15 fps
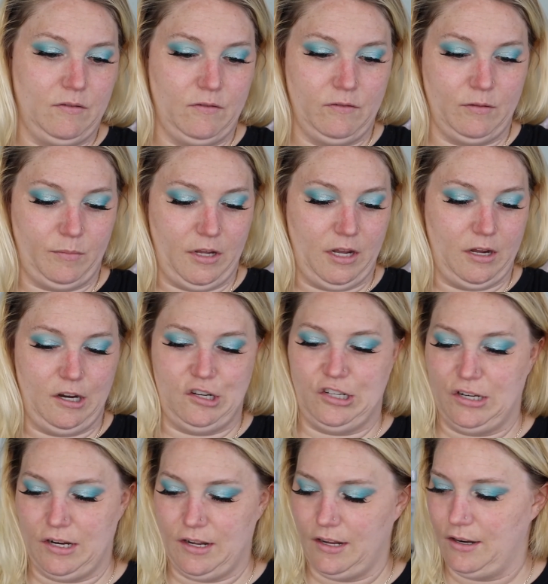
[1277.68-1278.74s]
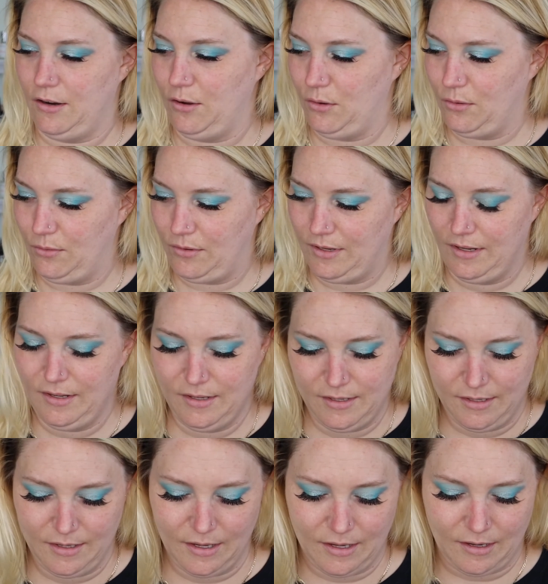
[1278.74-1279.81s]
from the eyeshadow
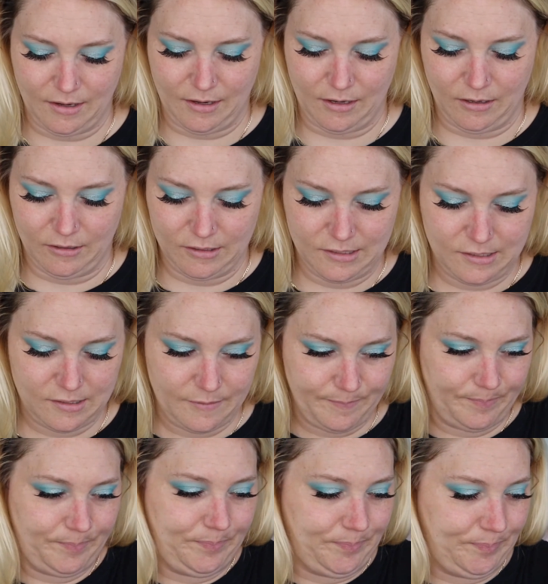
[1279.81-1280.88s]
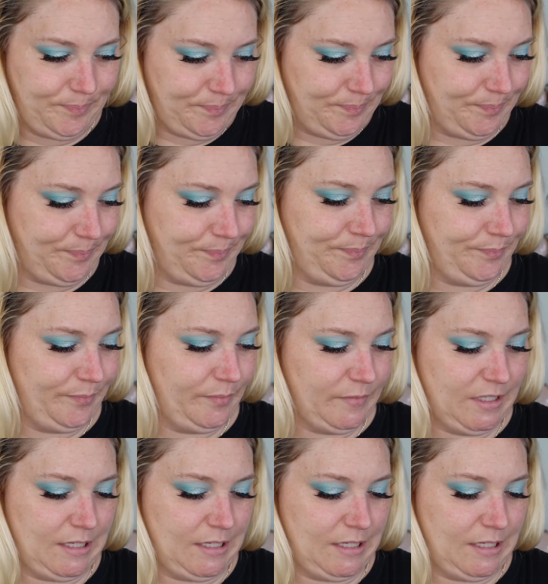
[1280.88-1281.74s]
on us. Mm-hmm.